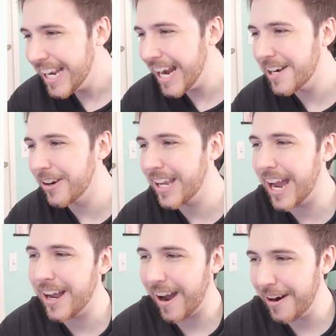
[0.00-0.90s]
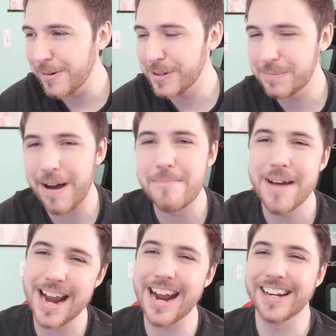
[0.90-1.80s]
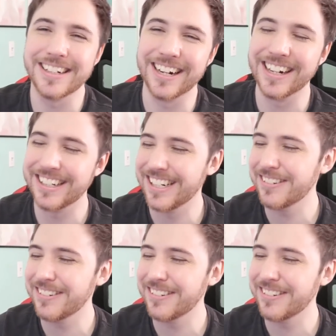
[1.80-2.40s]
He ain't no guy. Haru is my man, dude.